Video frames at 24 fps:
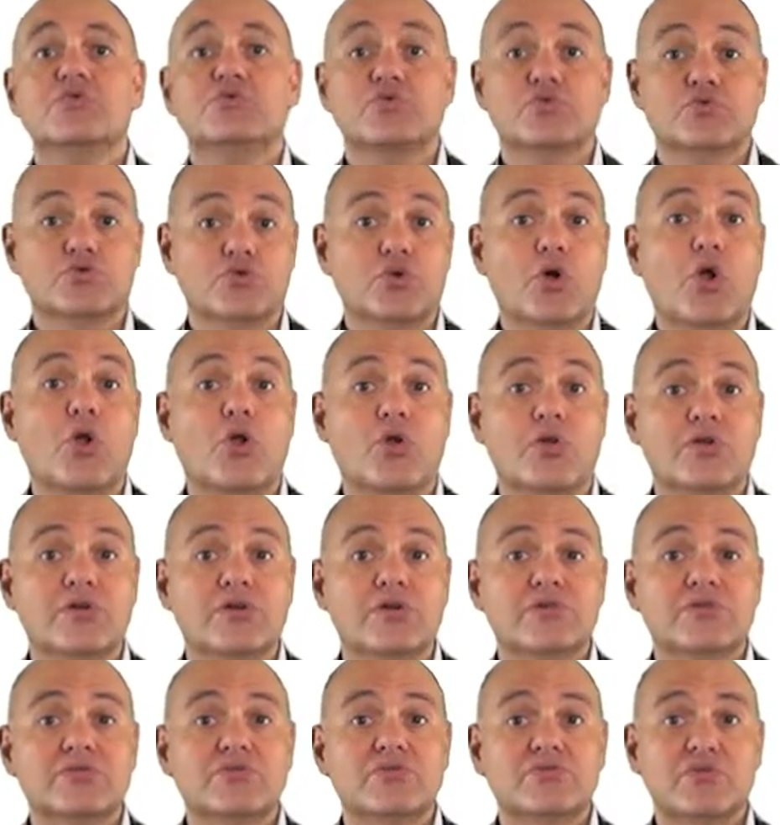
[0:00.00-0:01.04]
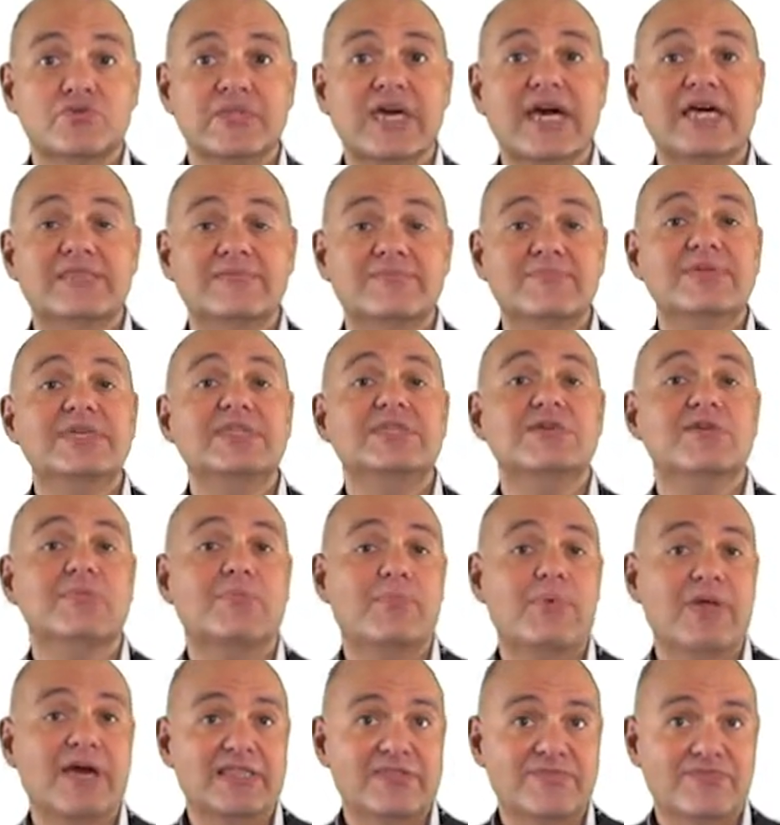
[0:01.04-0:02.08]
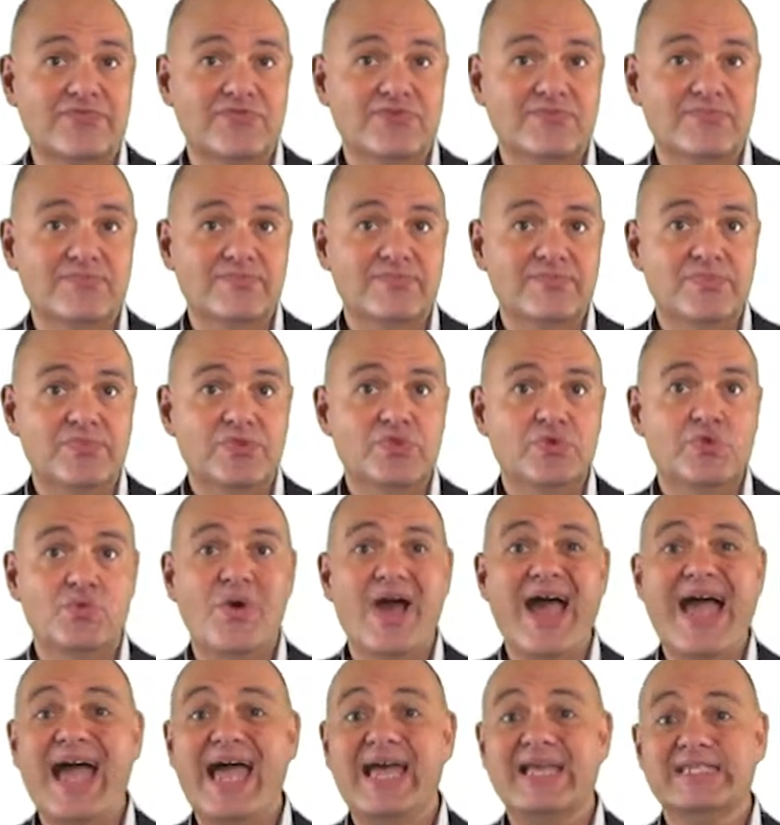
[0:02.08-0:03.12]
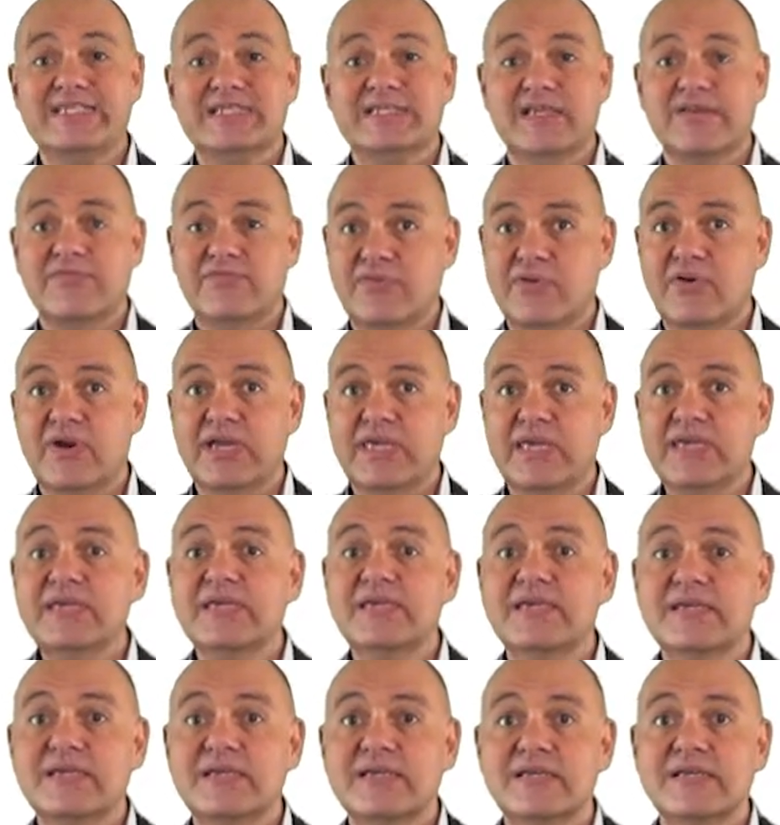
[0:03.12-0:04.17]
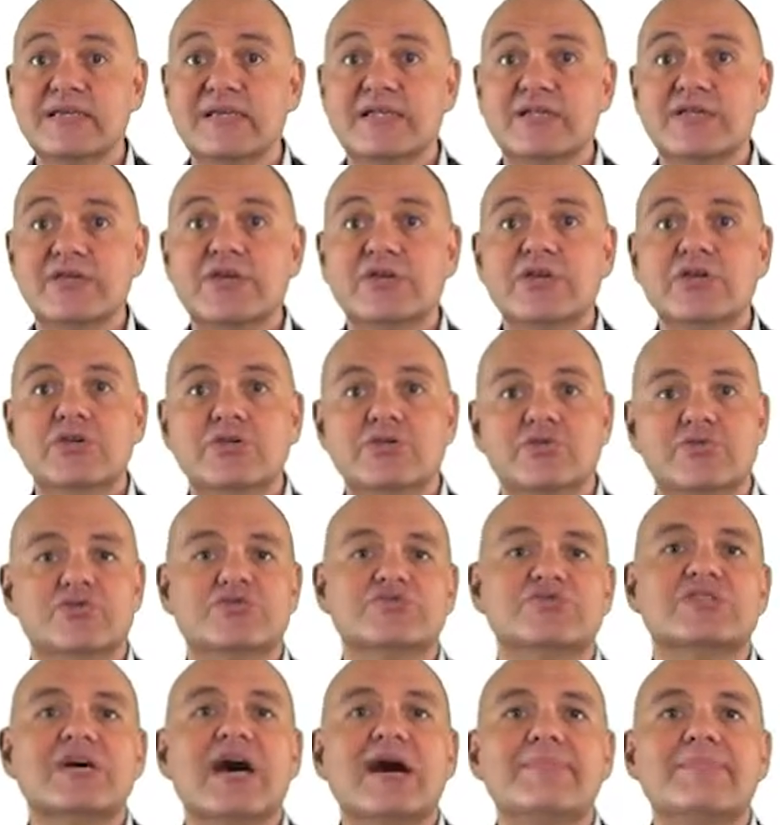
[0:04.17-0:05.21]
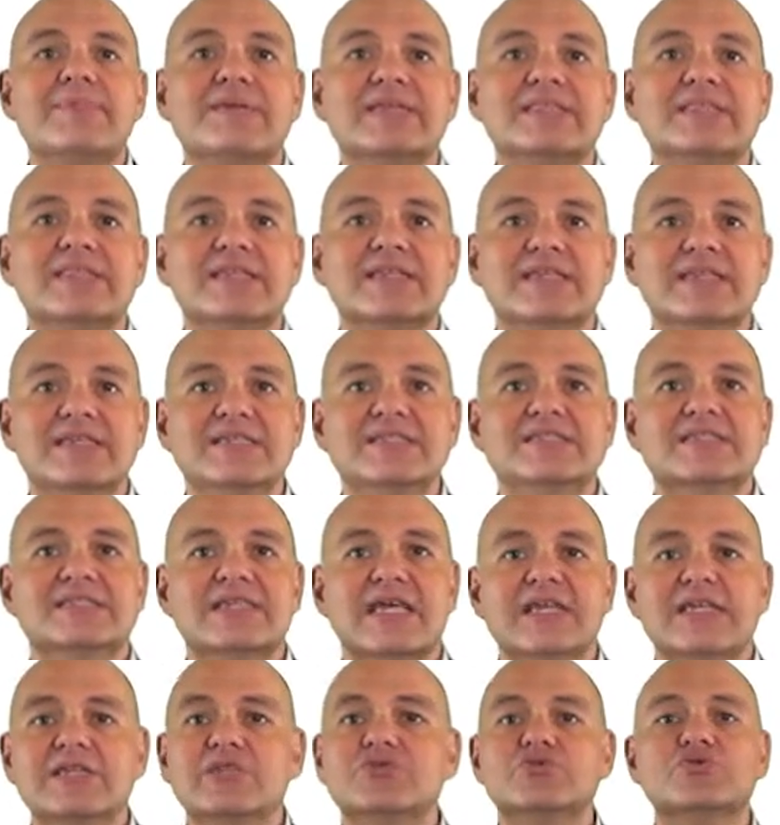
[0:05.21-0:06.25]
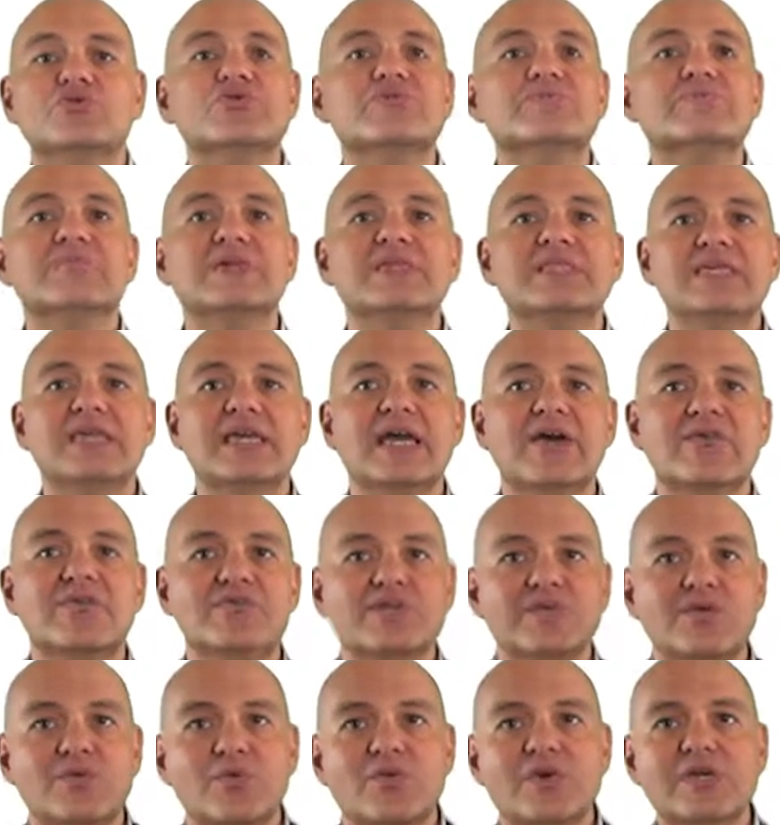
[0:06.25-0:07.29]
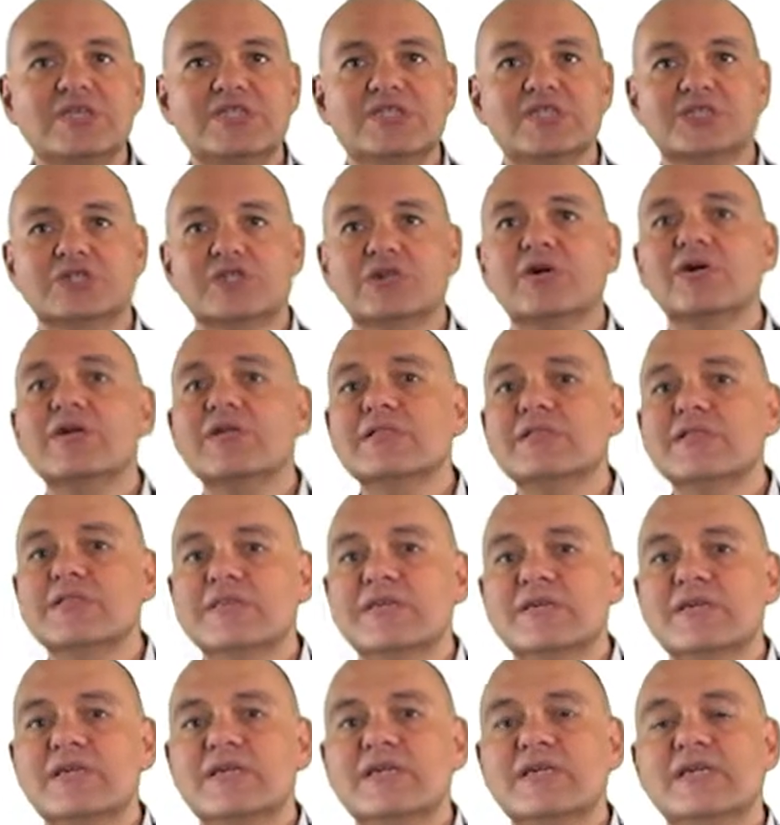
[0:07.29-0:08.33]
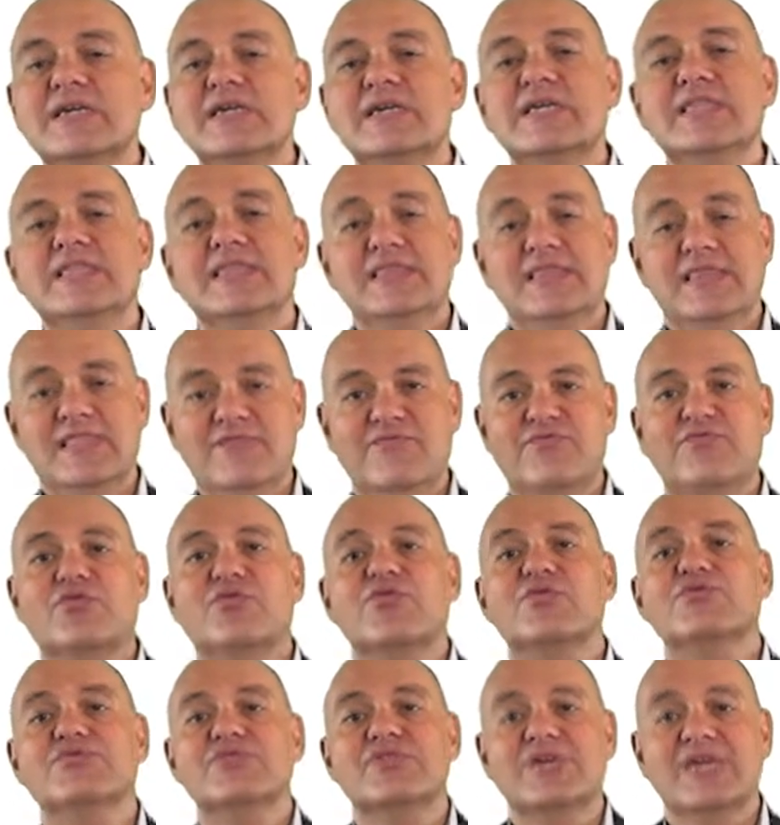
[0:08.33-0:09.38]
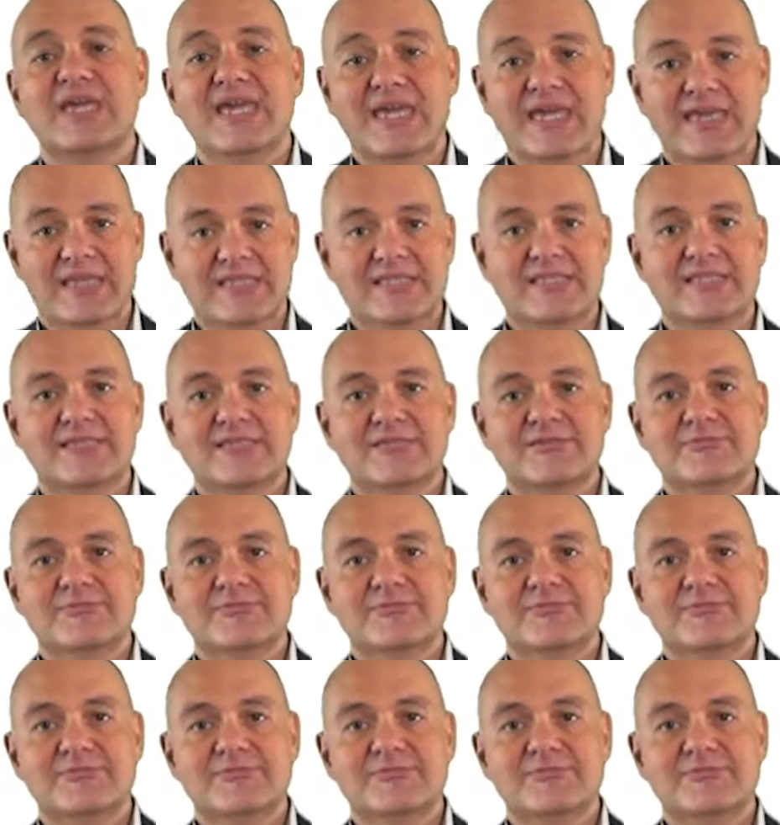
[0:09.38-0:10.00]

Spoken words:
To talk to that video platform to ask for a key, your tablet needs an intermediary which is called the front end.